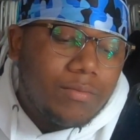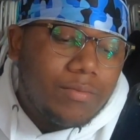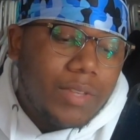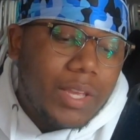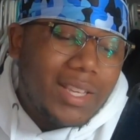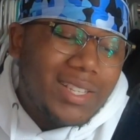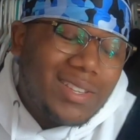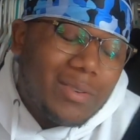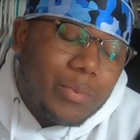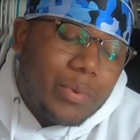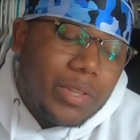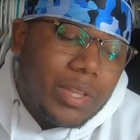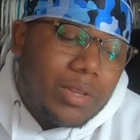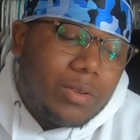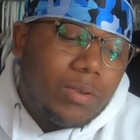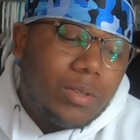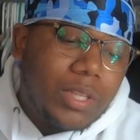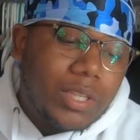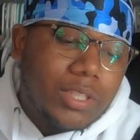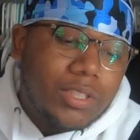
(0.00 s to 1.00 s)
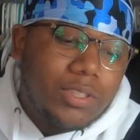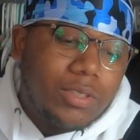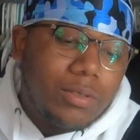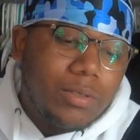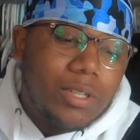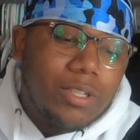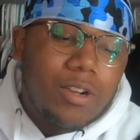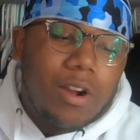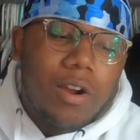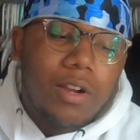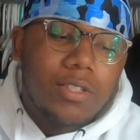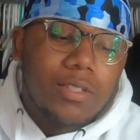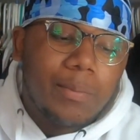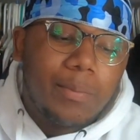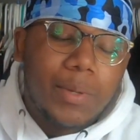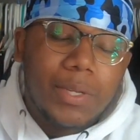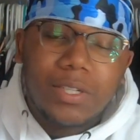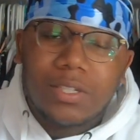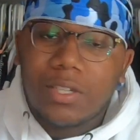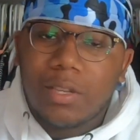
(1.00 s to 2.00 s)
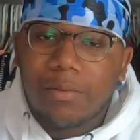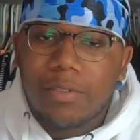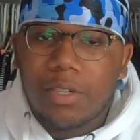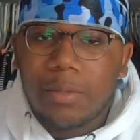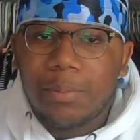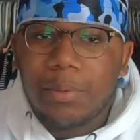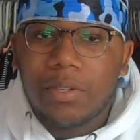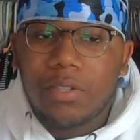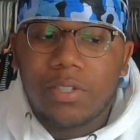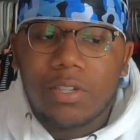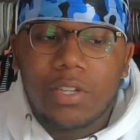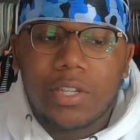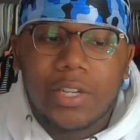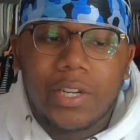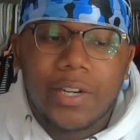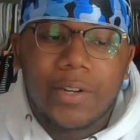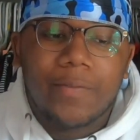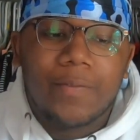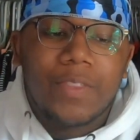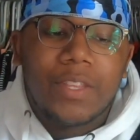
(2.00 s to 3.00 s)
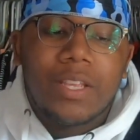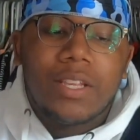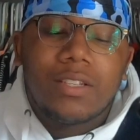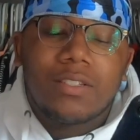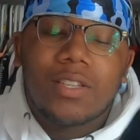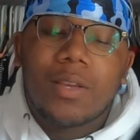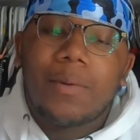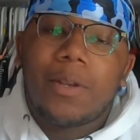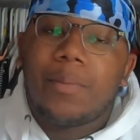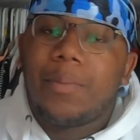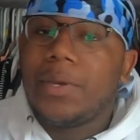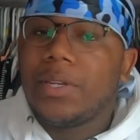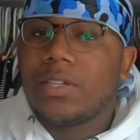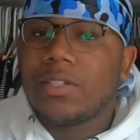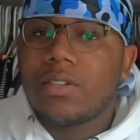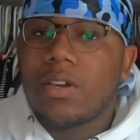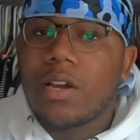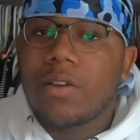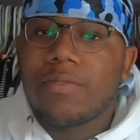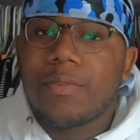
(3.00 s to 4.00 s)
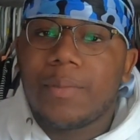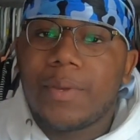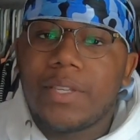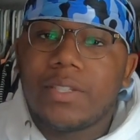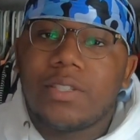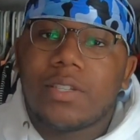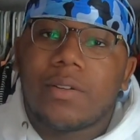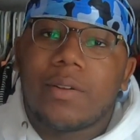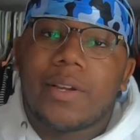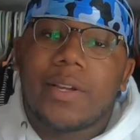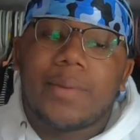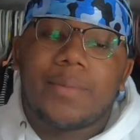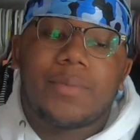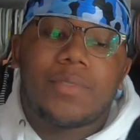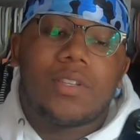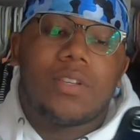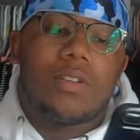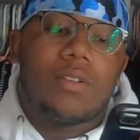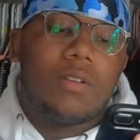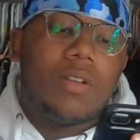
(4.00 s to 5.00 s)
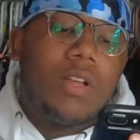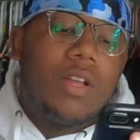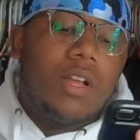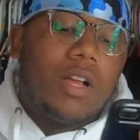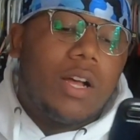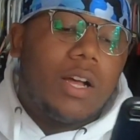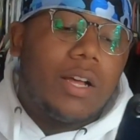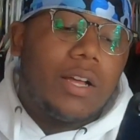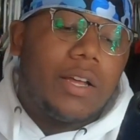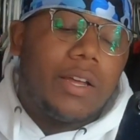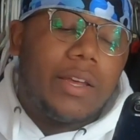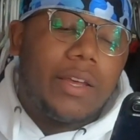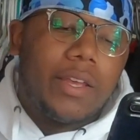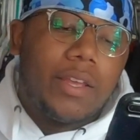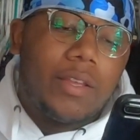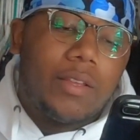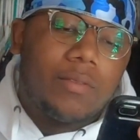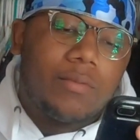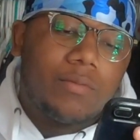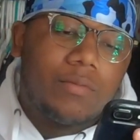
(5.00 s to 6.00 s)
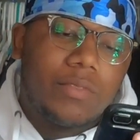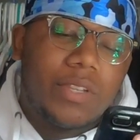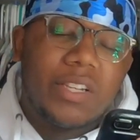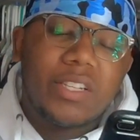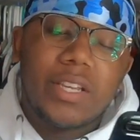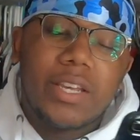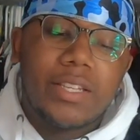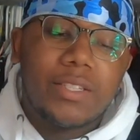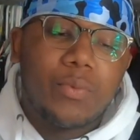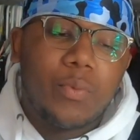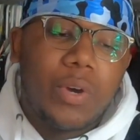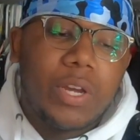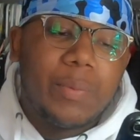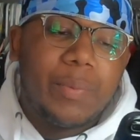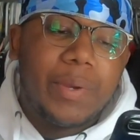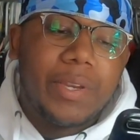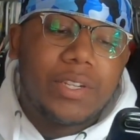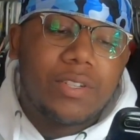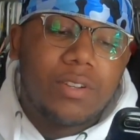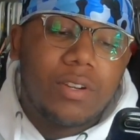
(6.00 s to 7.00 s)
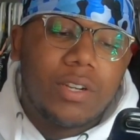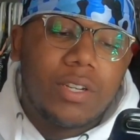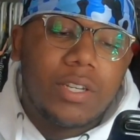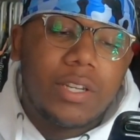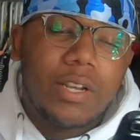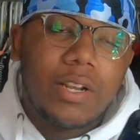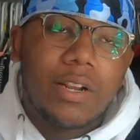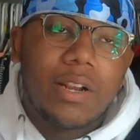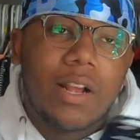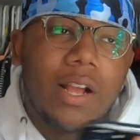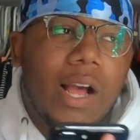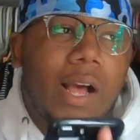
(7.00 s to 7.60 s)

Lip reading: It's a really cool looking shoe. There are some pictures I'm going to be putting on here. Some of the pictures are from Instagram, so there is one picture on here.